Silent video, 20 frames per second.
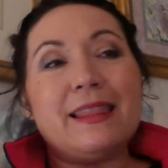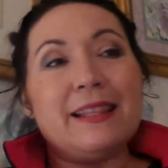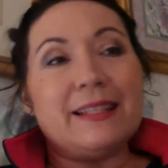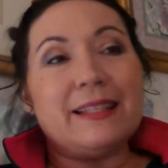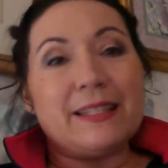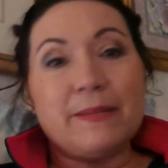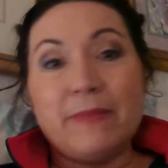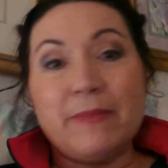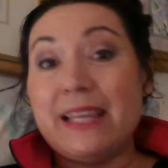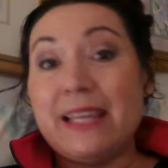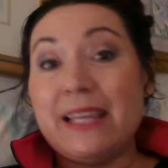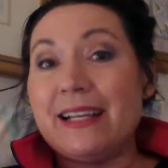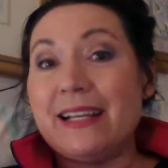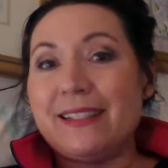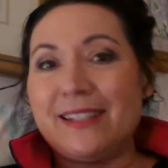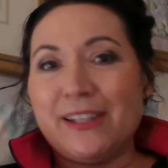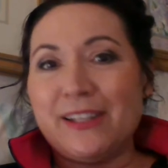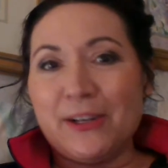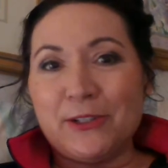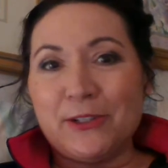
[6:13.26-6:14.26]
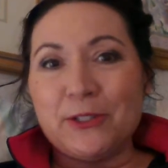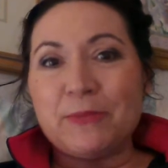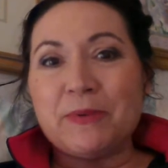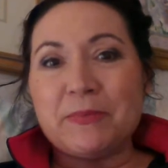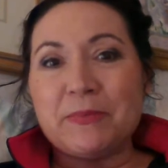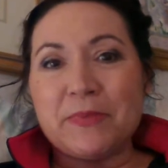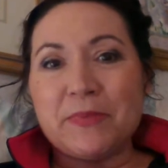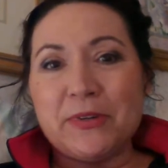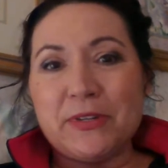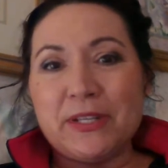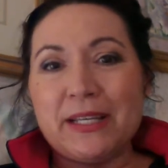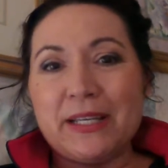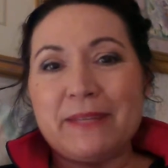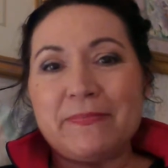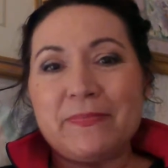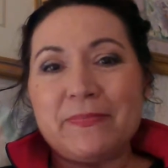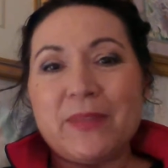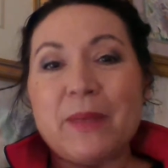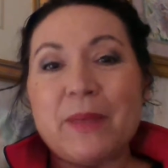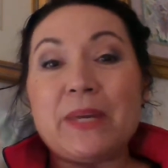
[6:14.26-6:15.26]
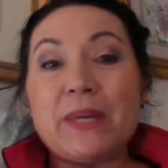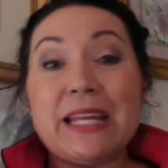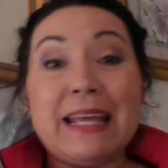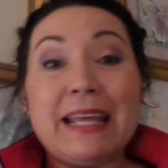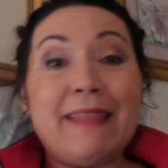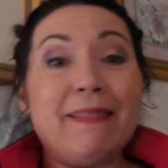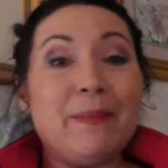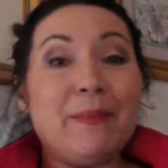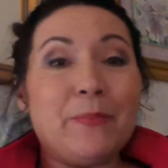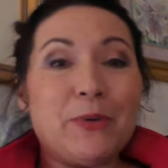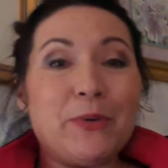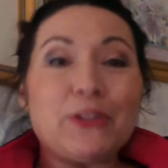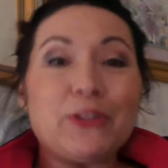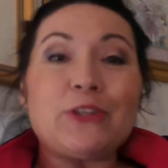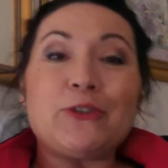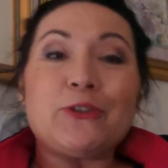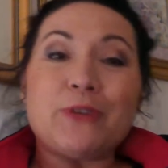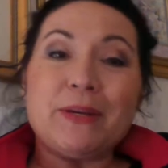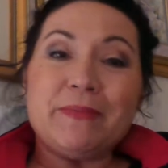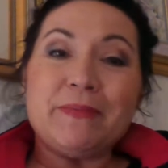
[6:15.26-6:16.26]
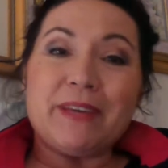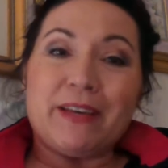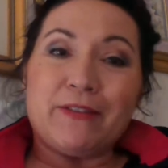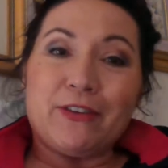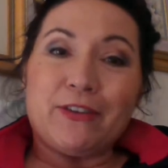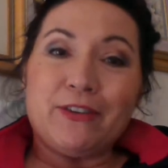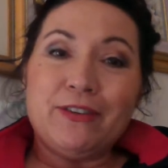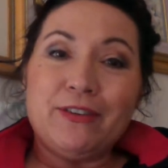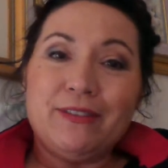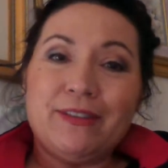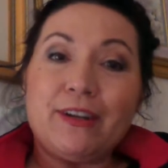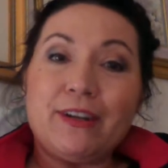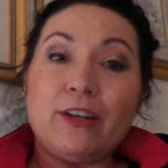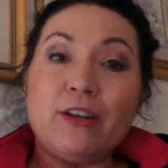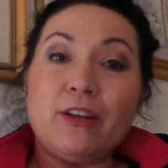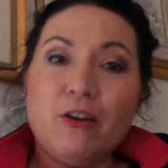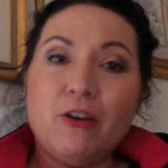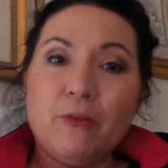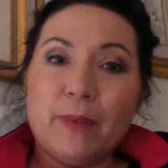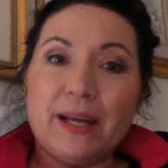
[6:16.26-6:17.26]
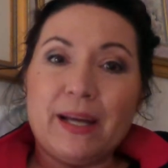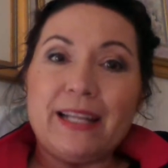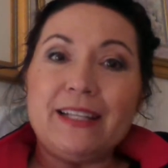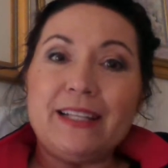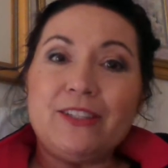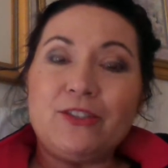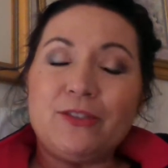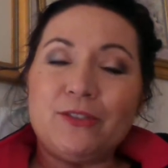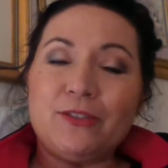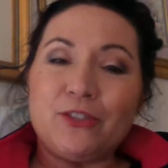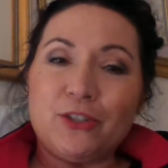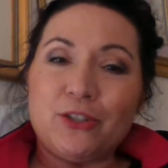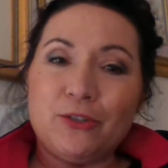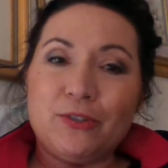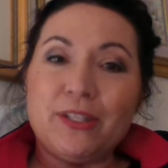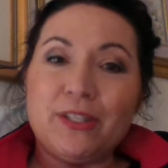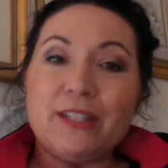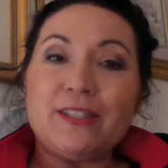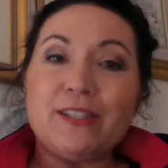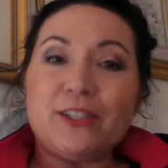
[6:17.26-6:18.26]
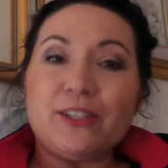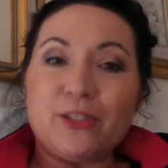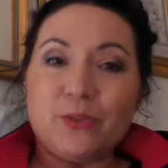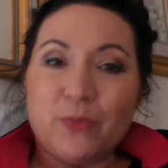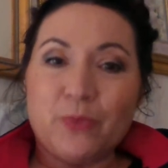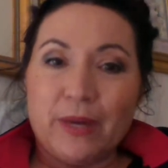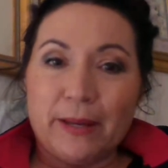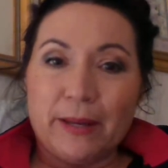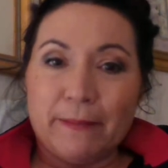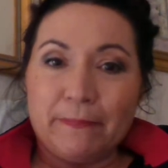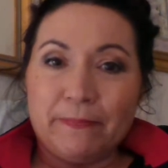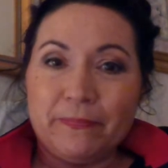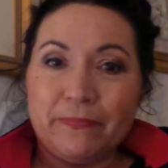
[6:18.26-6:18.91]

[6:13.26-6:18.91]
To me, that's the ultimate bully. But in the book, The Dream Giver, nobody chooses to swim.